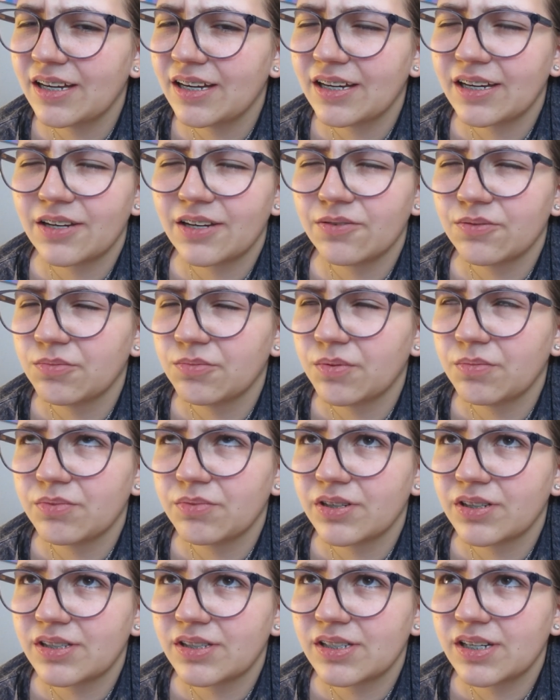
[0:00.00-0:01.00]
I can't
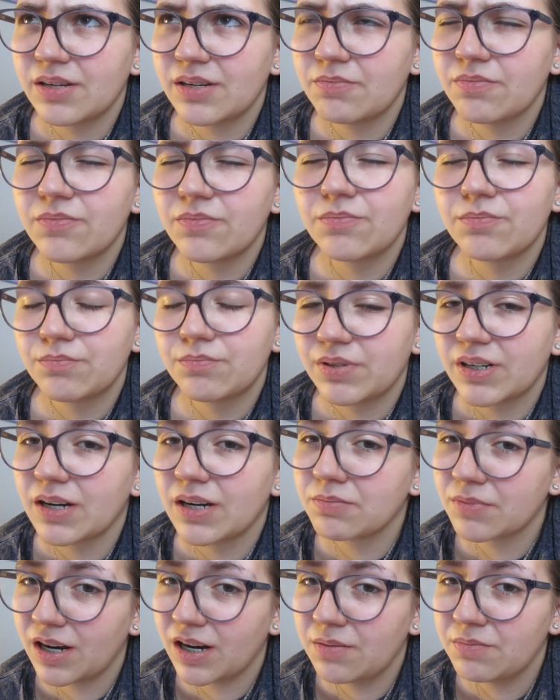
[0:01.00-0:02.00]
remember his name, but
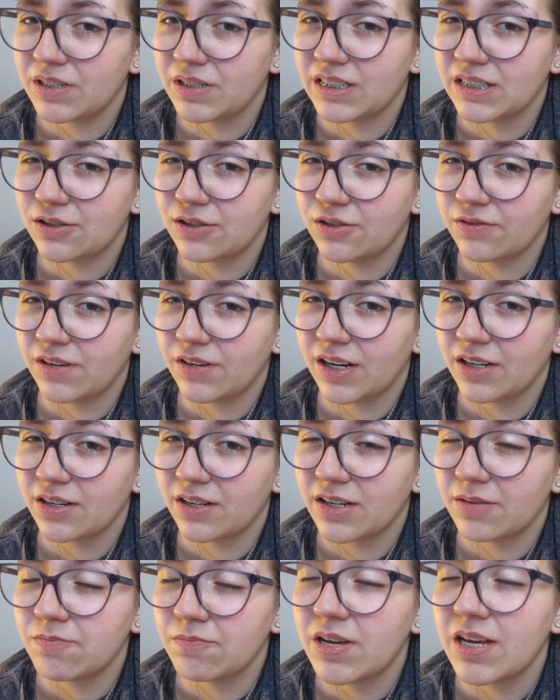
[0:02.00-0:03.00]
I'm kind of pissed she fired
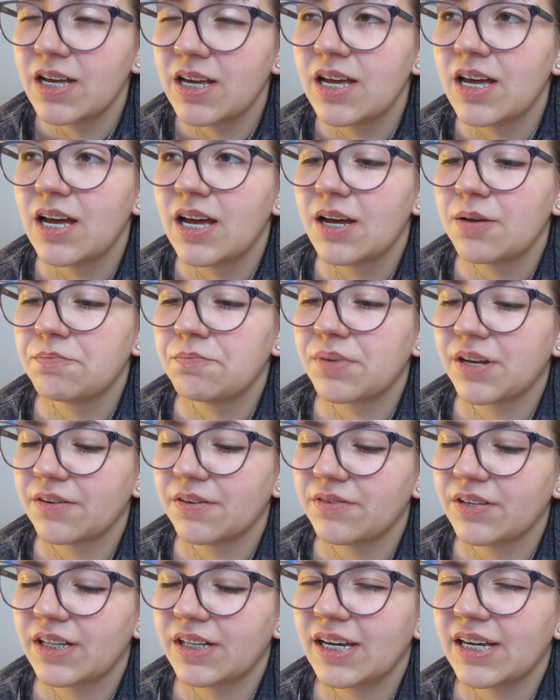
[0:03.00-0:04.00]
him. But I
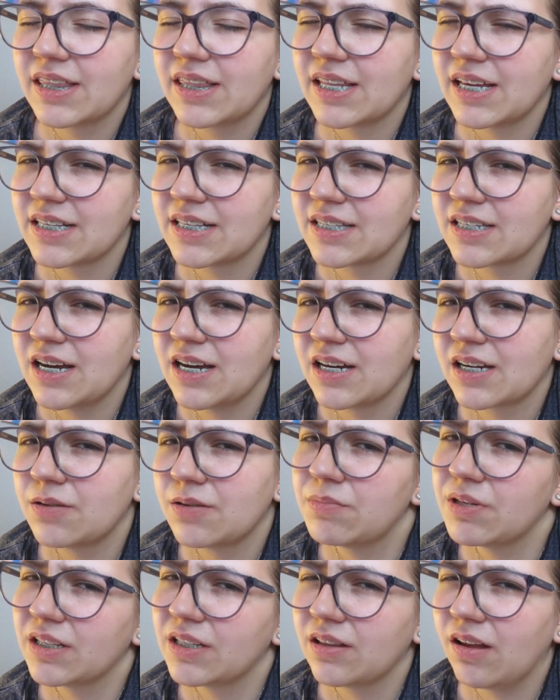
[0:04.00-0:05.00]
feel like that's not going
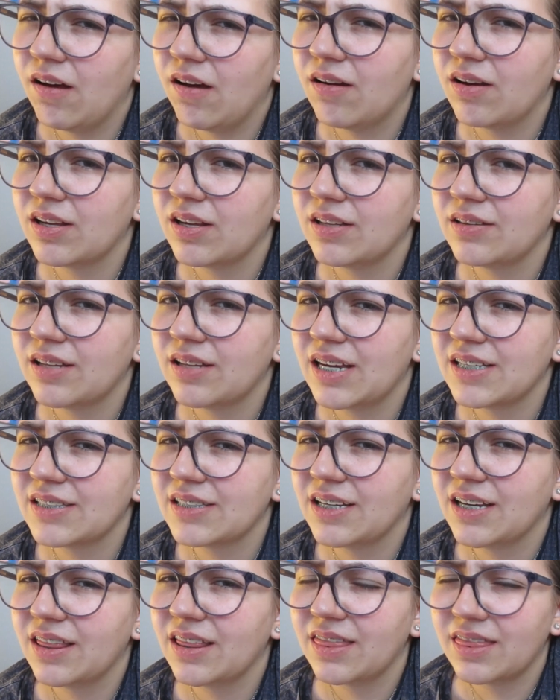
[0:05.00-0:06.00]
to be a
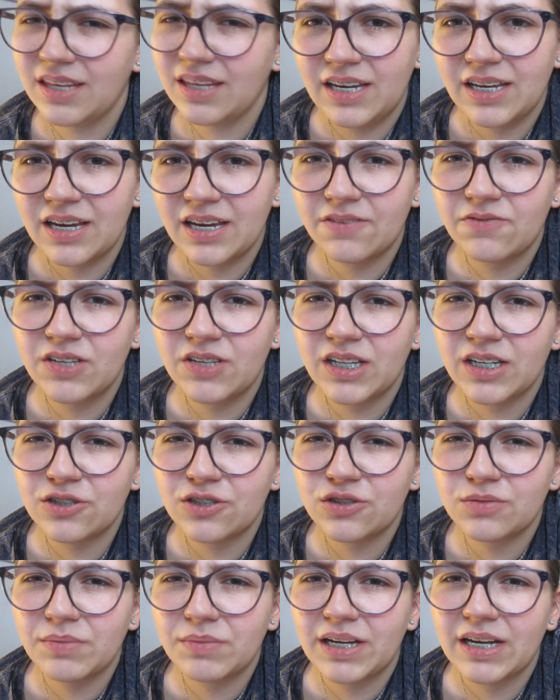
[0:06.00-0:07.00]
long-lasting thing. I feel like
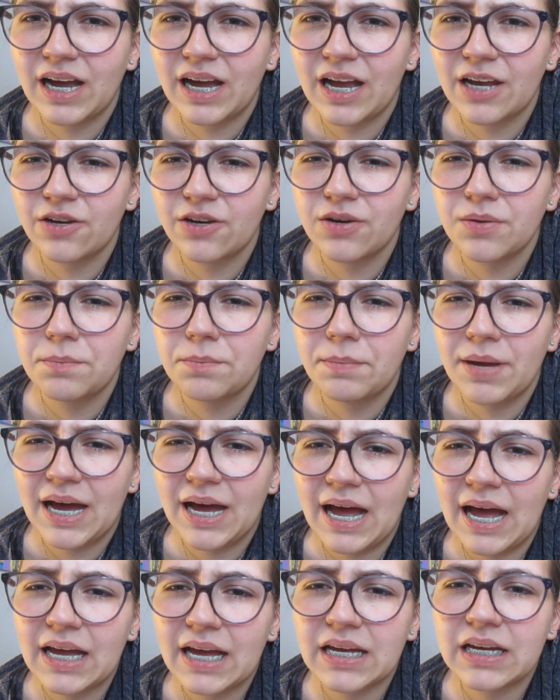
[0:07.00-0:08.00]
she might hire him
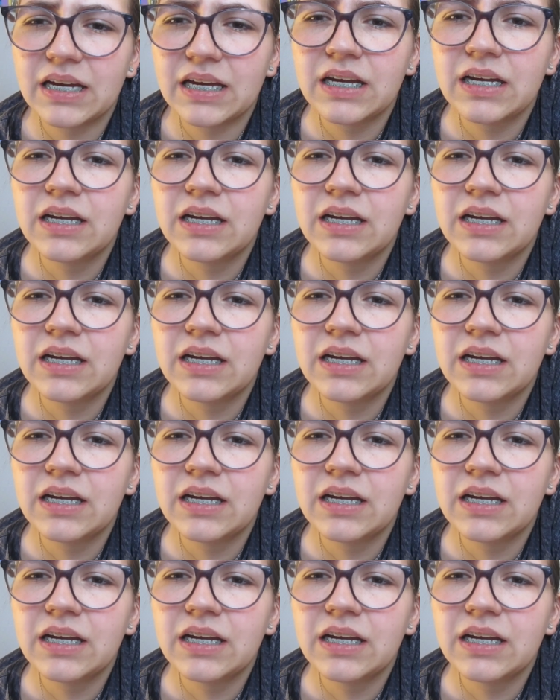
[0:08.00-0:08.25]
back.